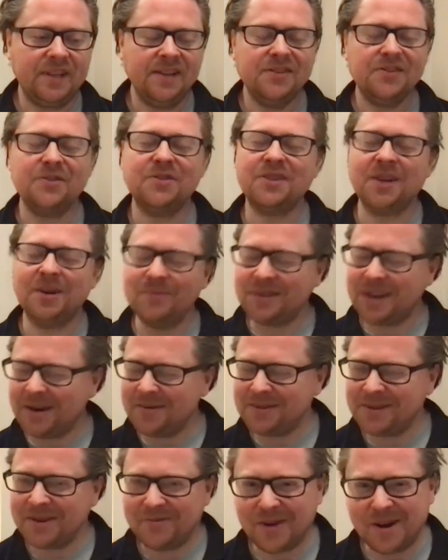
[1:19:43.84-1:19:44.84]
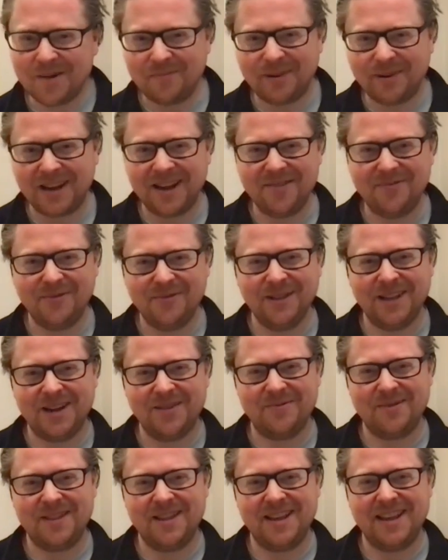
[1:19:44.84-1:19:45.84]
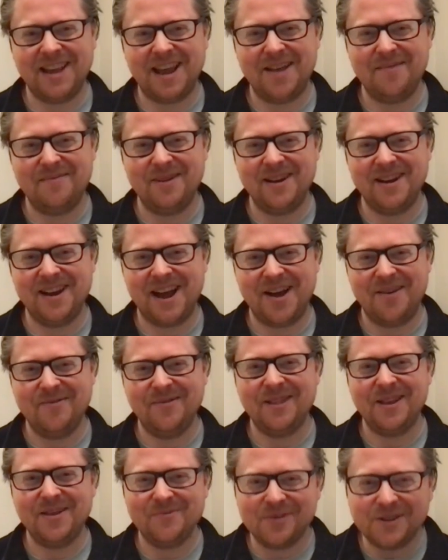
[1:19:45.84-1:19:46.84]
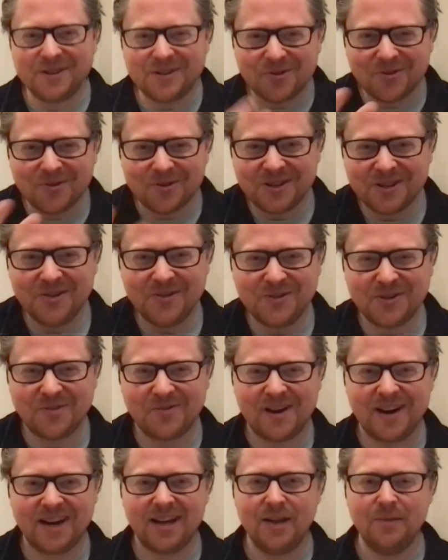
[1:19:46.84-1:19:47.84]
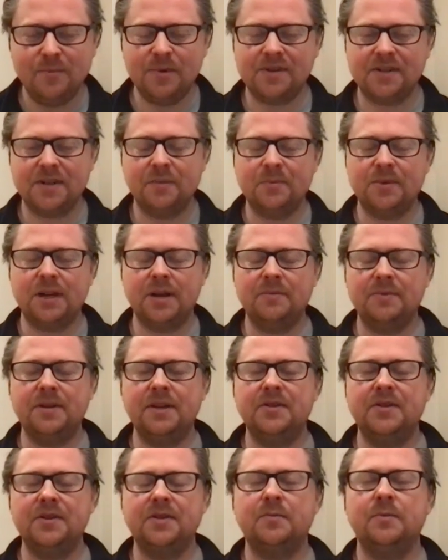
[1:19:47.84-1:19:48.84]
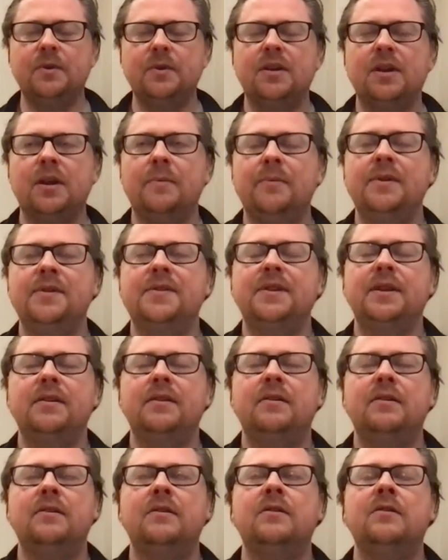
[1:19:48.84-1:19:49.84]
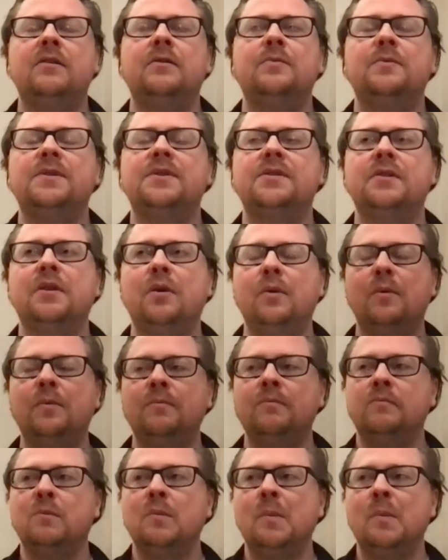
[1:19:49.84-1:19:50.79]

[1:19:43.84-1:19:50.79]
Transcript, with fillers: so sometimes they're very playful, like when they came in now and they want to talk to you directly, but sometimes they just want to come in and say, Oh, God was so